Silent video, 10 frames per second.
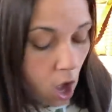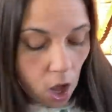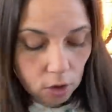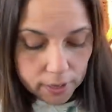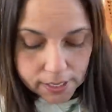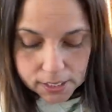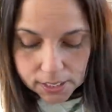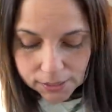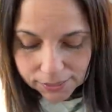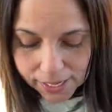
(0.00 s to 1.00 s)
all right,
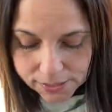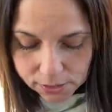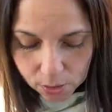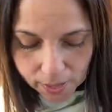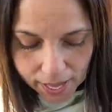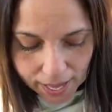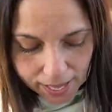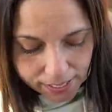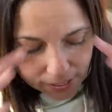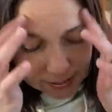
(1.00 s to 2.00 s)
let's go
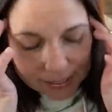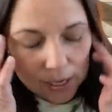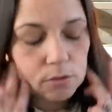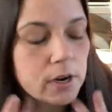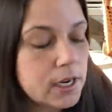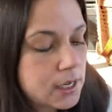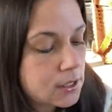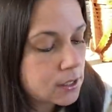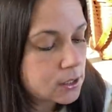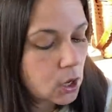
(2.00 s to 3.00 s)
ahead and get right
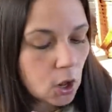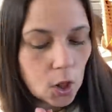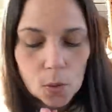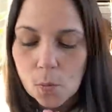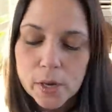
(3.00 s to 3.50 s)
into this haul.